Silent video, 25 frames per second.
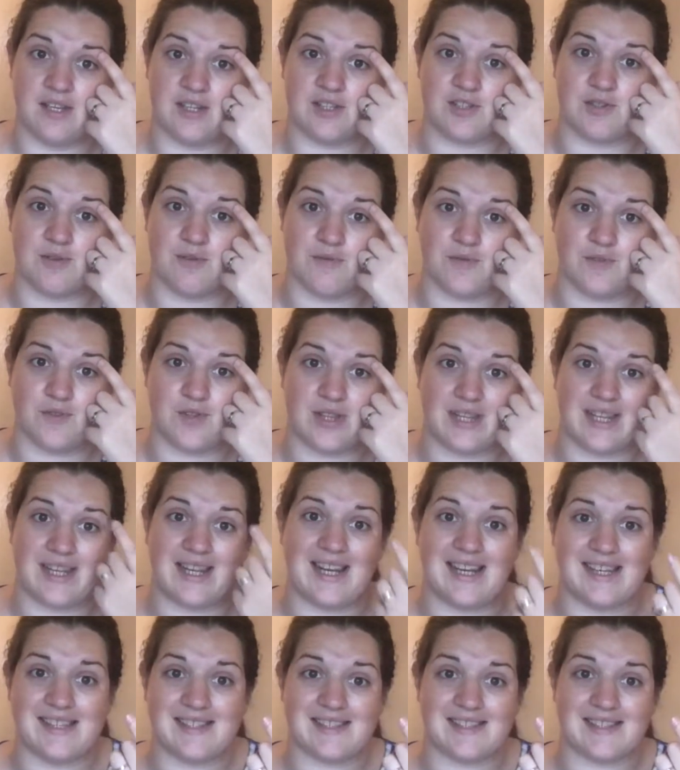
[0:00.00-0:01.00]
to avoid the
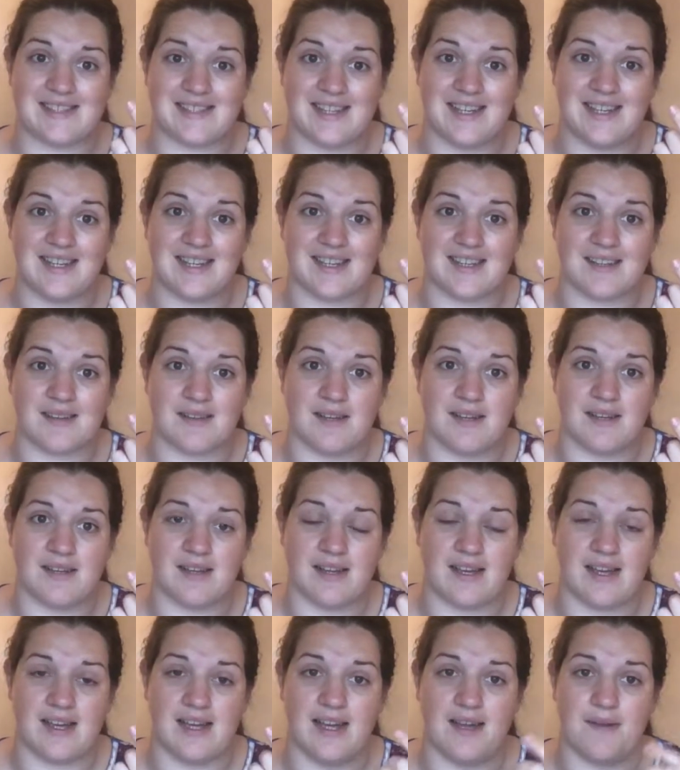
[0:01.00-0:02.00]
elastic,
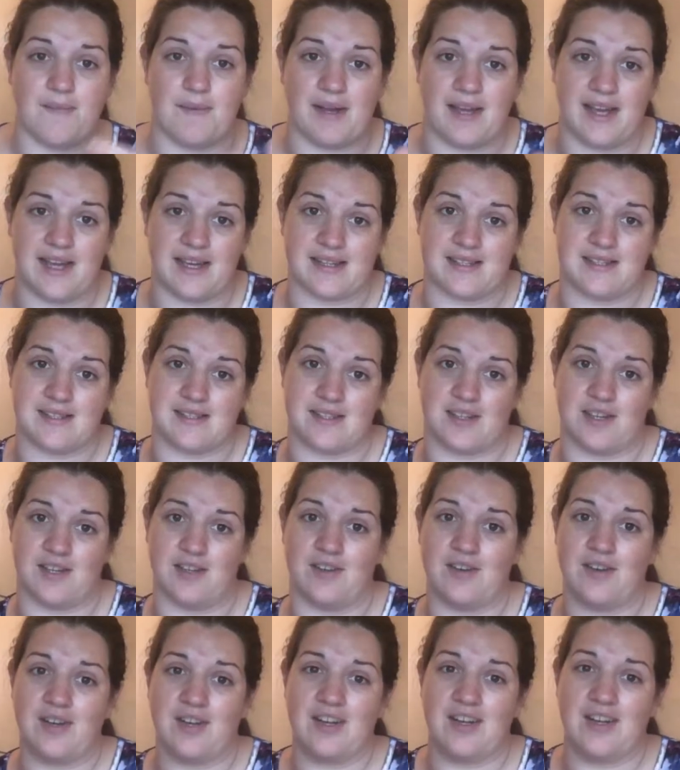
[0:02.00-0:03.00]
I had to
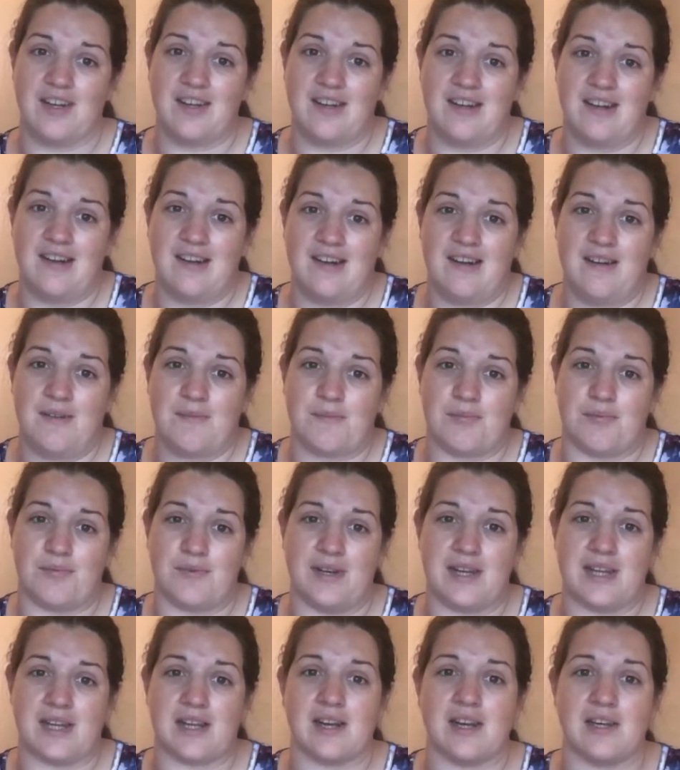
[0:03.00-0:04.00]
sew
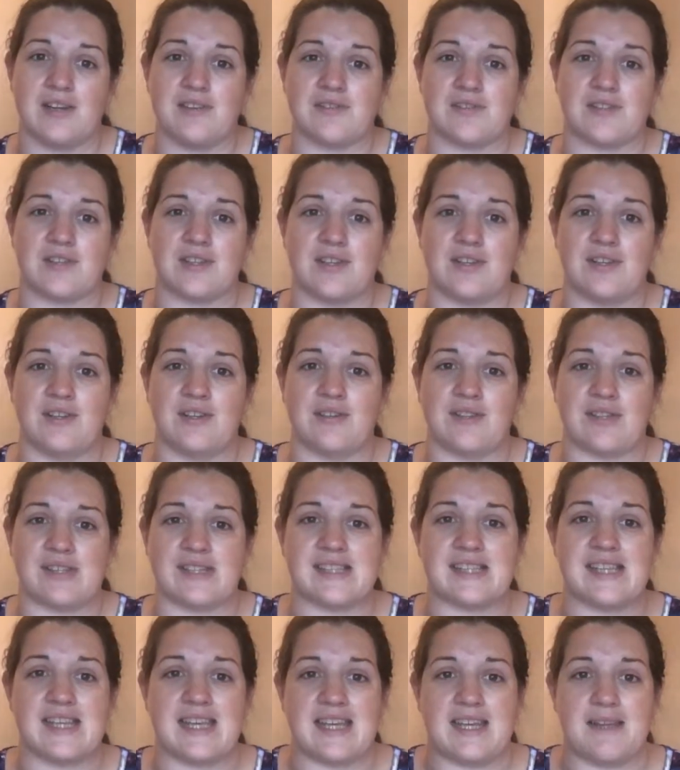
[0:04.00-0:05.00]
pretty close to the
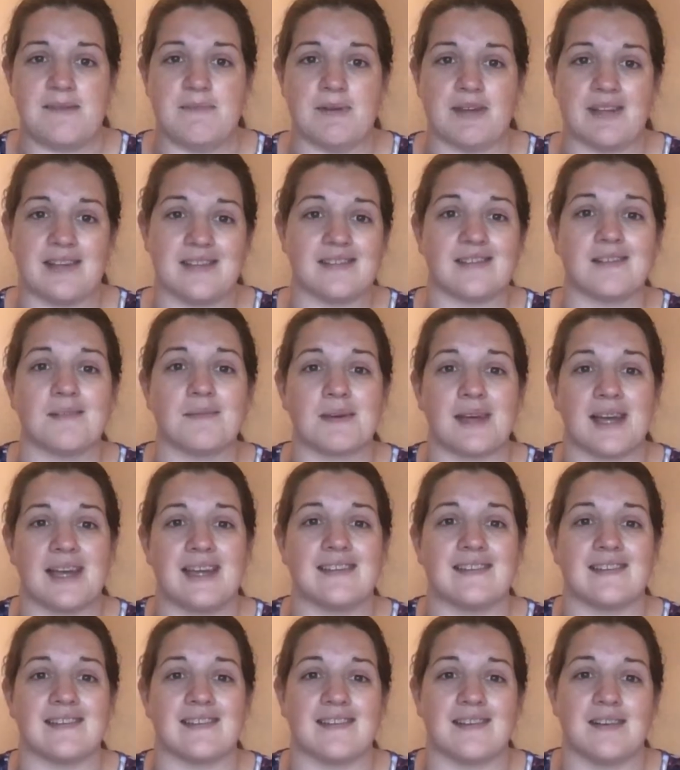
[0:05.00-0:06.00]
seam and in some
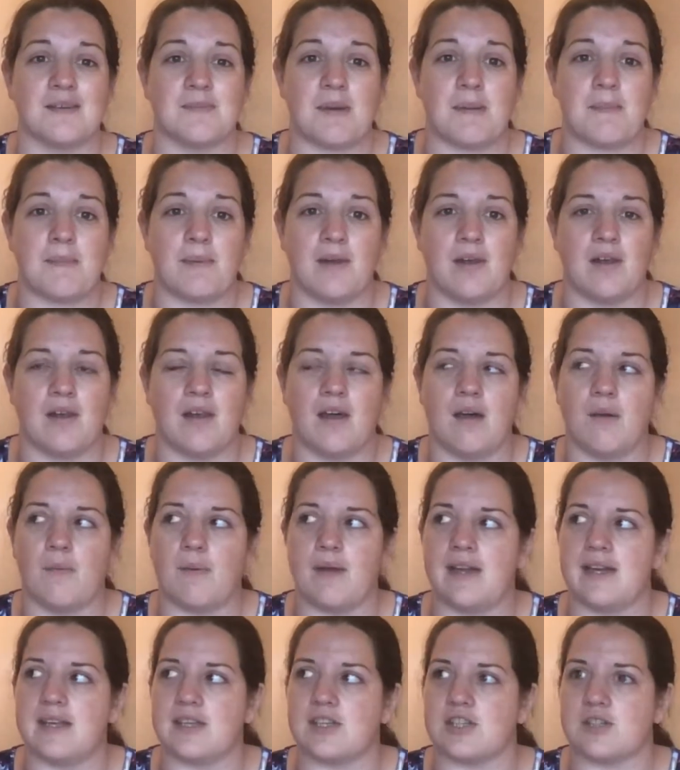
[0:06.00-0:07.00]
cases a little bit below
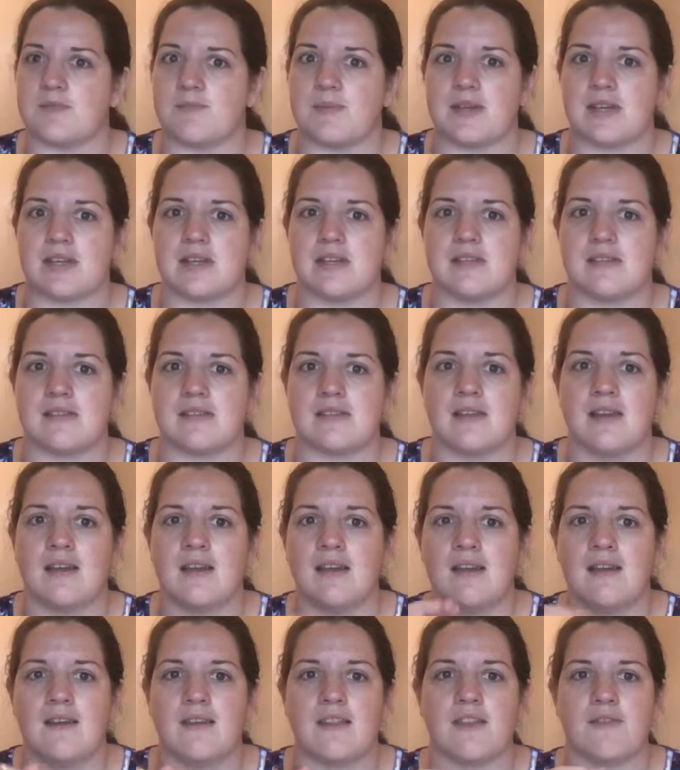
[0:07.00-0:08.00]
it just because
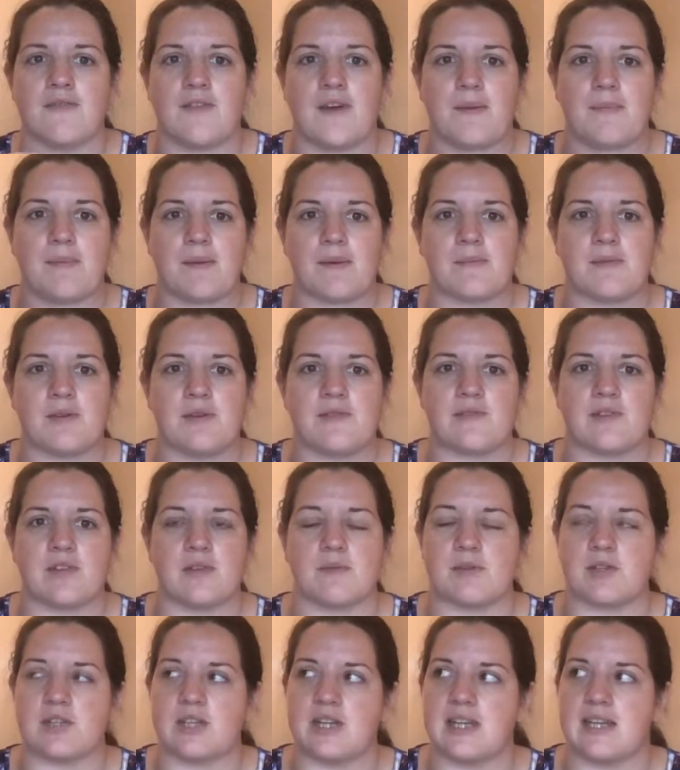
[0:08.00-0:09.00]
the fabric moved on
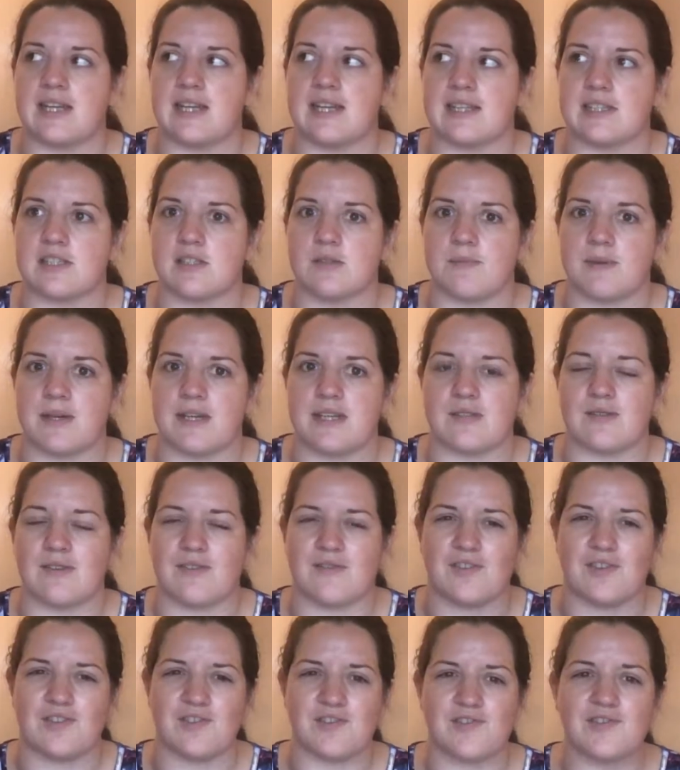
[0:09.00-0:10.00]
the machine a little bit, so
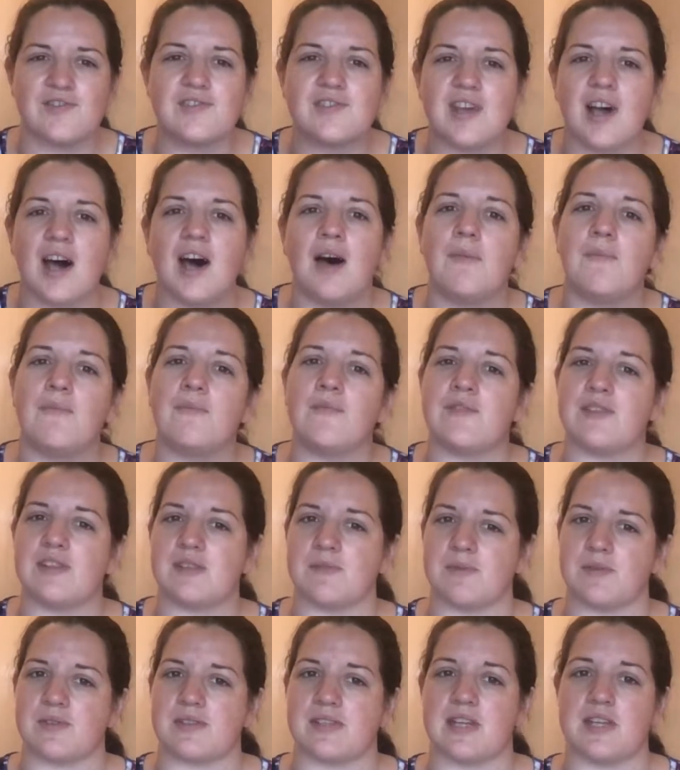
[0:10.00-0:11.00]
I've got some
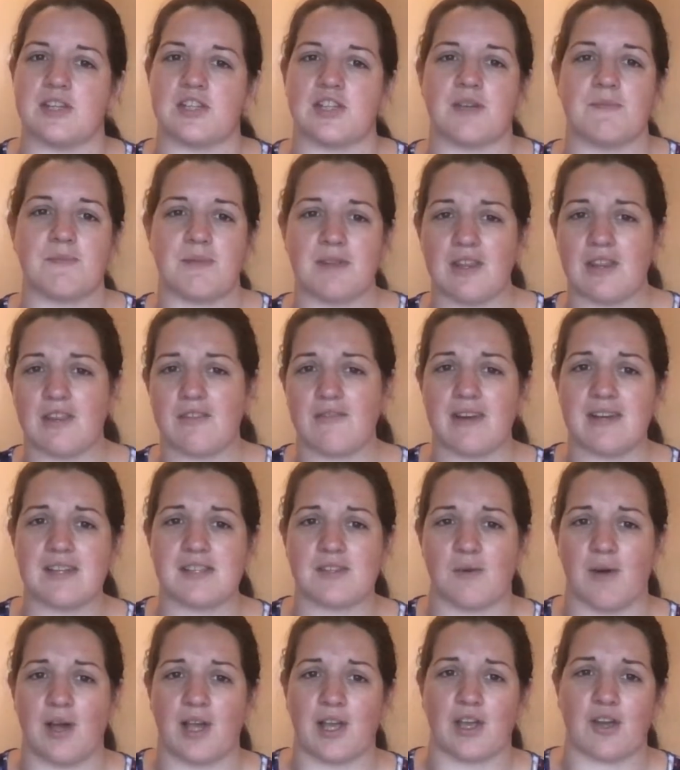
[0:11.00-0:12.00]
visible stitching, but the thread's
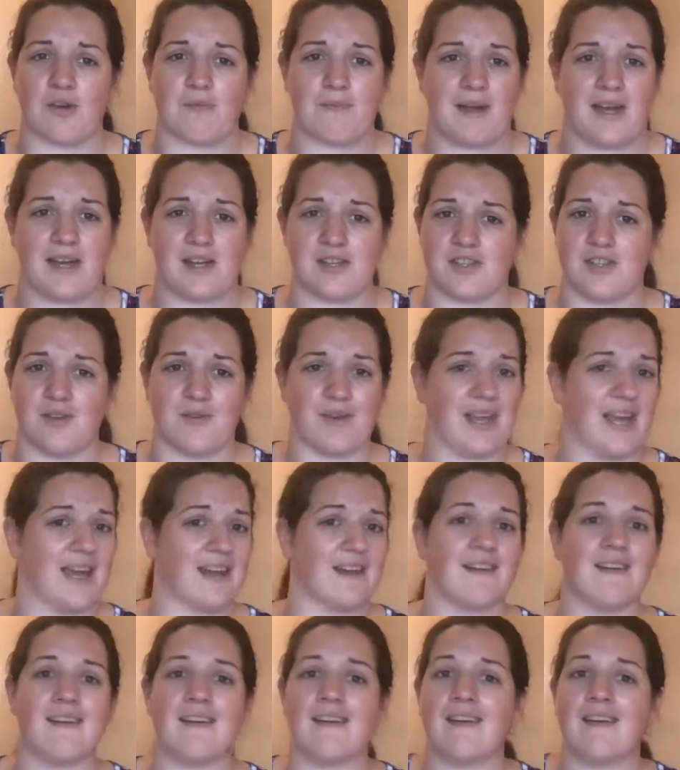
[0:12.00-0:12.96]
quite a good match. So again,